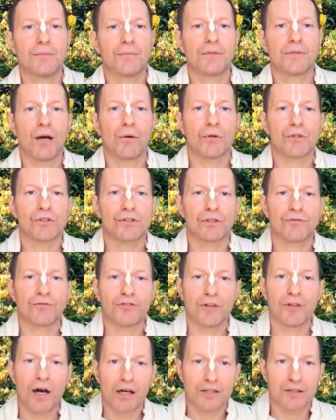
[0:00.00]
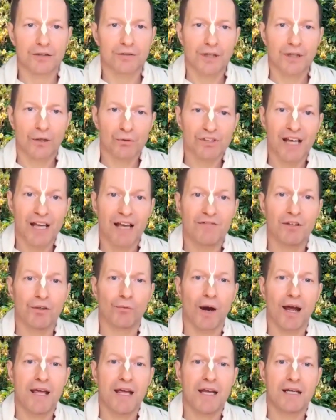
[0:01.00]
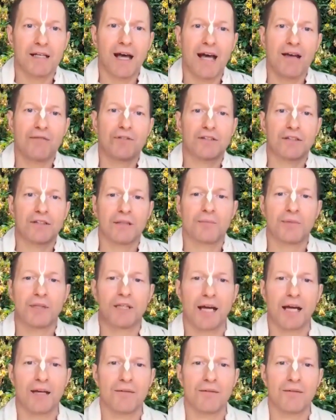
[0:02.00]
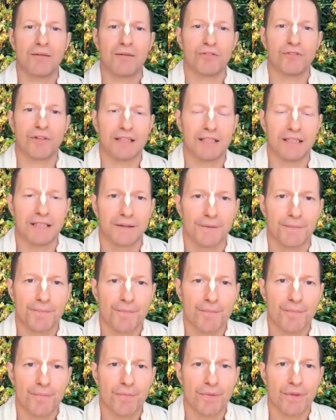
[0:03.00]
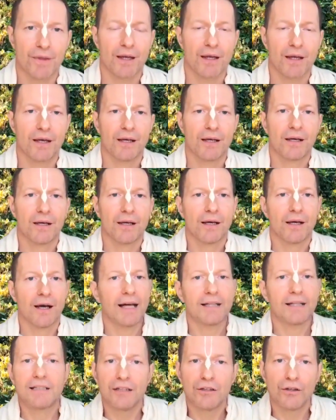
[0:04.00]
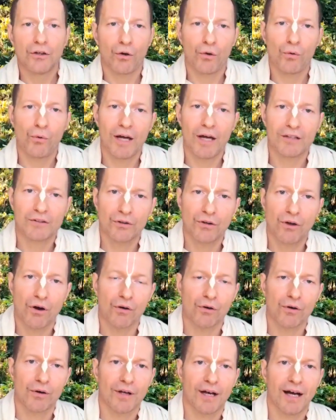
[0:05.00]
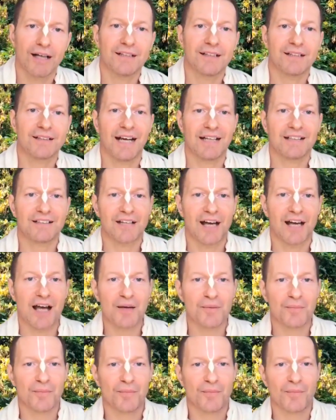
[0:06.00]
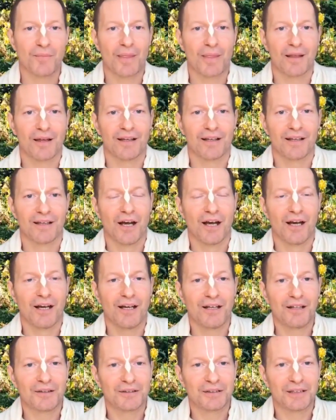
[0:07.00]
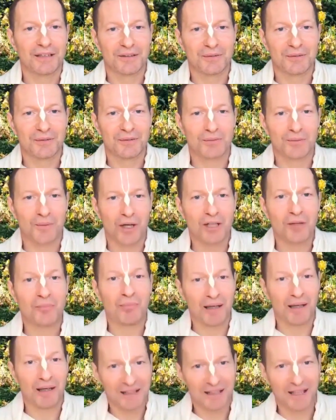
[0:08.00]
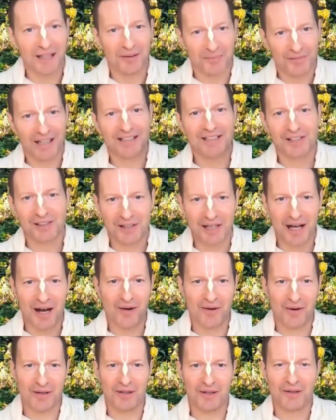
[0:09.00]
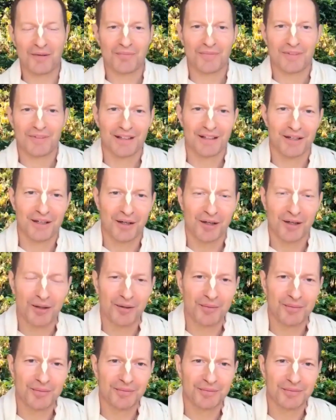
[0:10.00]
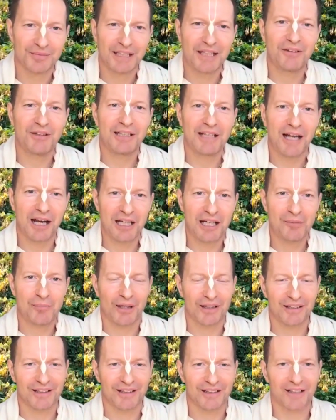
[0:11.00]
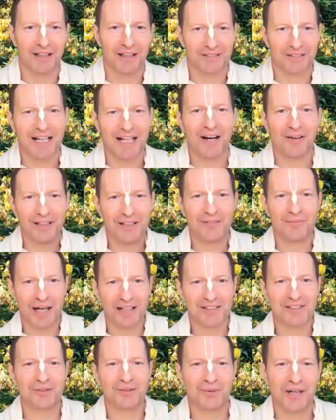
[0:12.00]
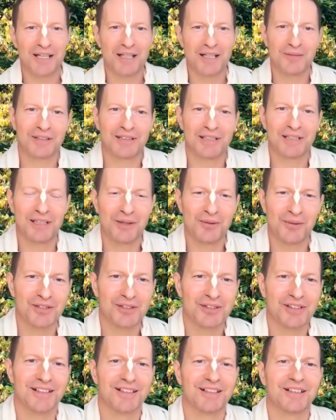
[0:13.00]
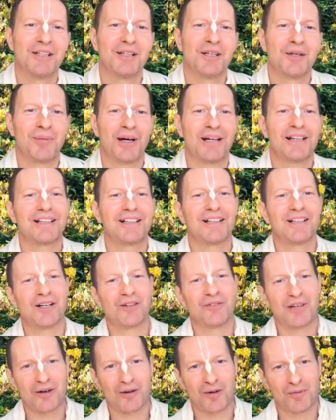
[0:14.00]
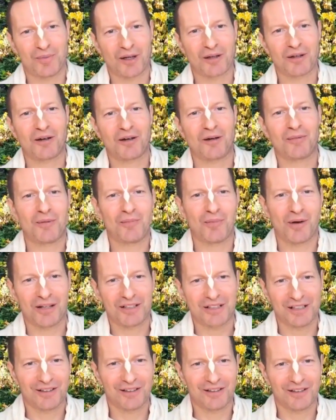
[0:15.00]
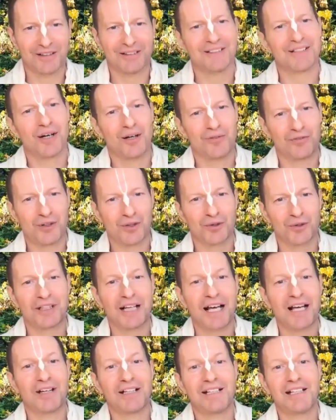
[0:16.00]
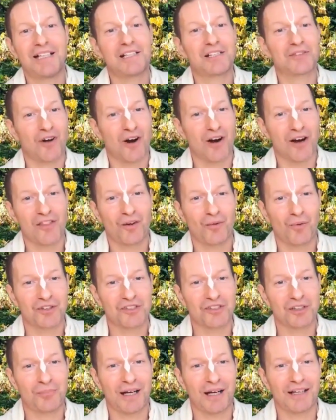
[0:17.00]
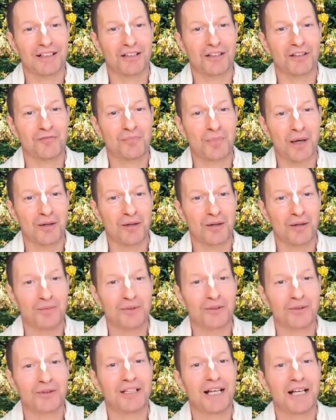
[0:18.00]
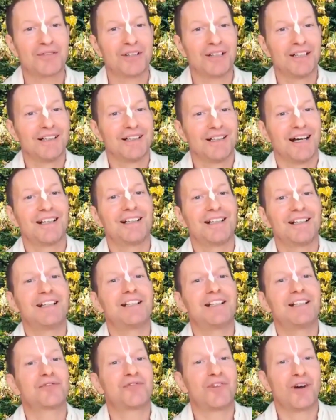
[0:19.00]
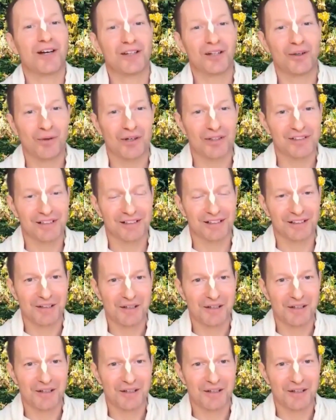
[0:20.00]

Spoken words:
there was a flood. There was heavy rain. Everything became flooded. I didn't know where to go. And at that time, one panda, that is our Giridhari panda. Now he passed away, but he was the panda of our Parikrama party of Gurudev, and his father was the panda of Param Gurudev, and his father was the